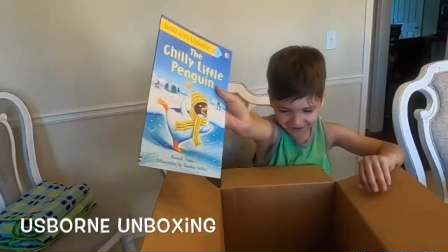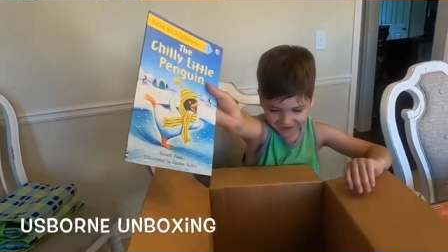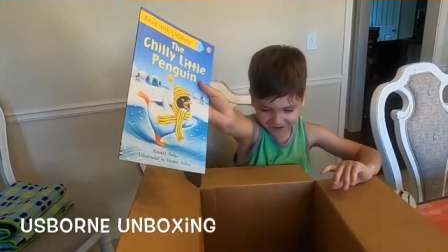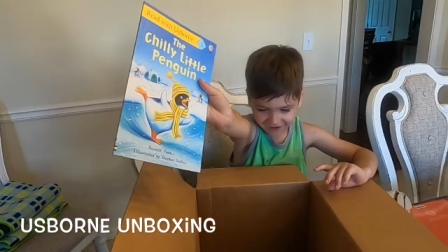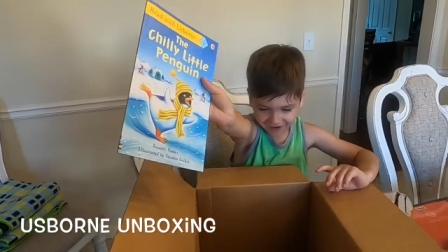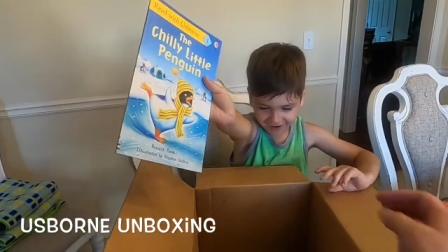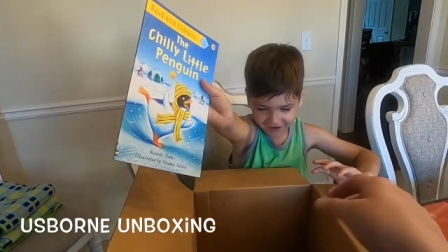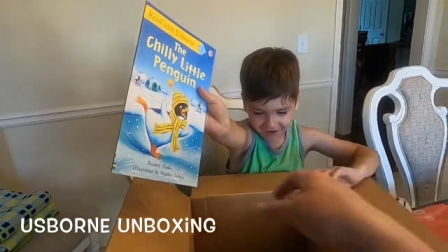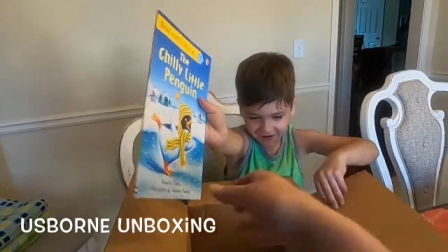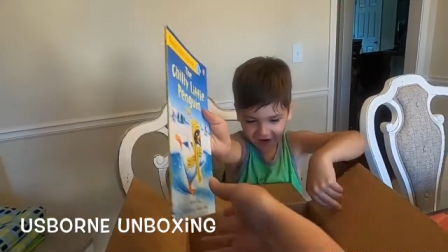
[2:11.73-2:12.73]
The Chilly
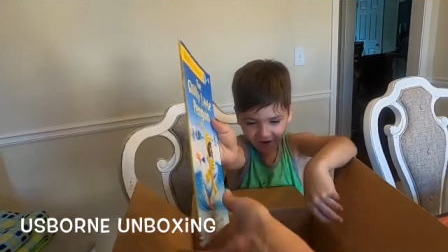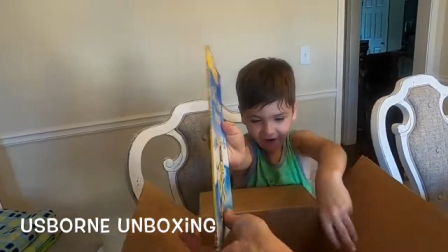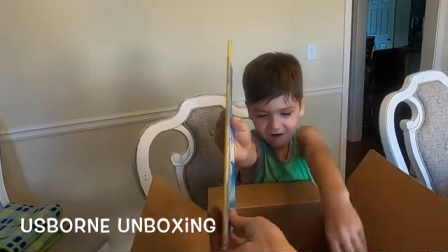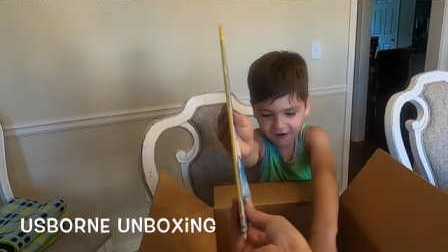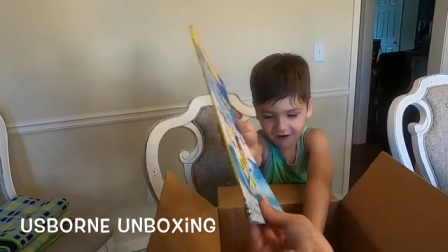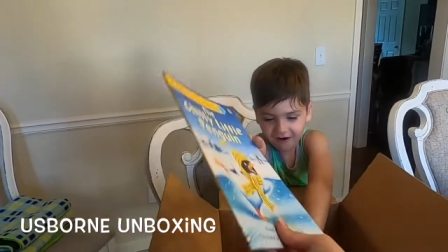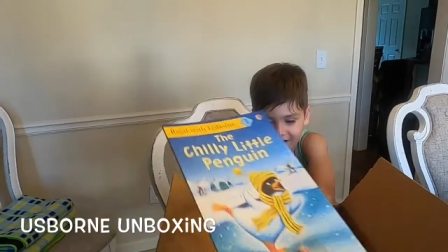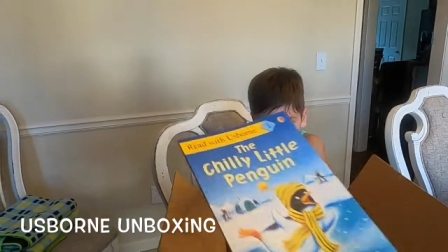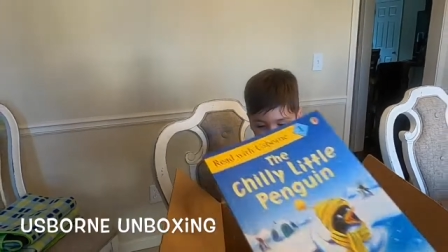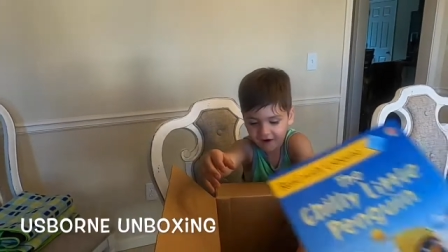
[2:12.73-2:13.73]
Little Penguin,
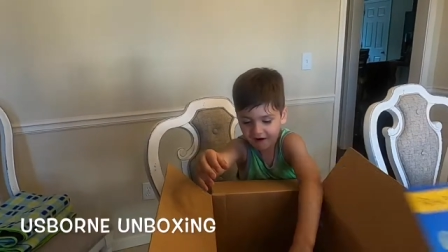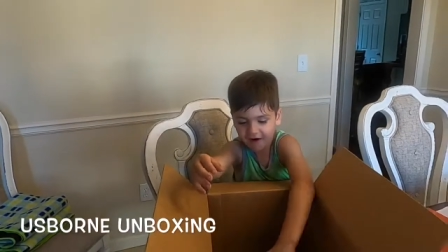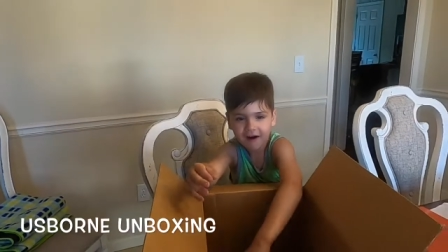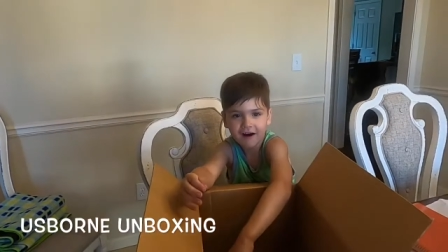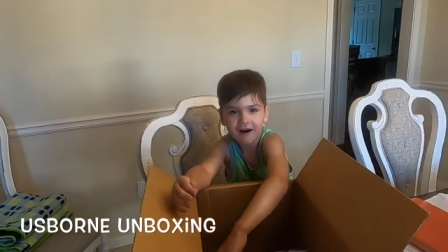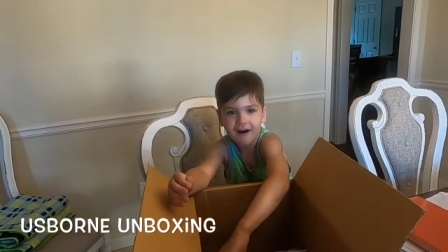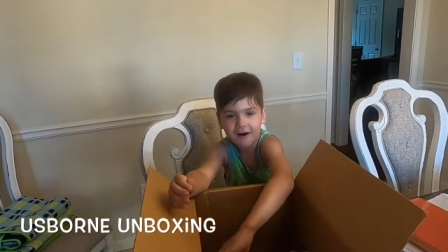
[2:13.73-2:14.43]
another reader.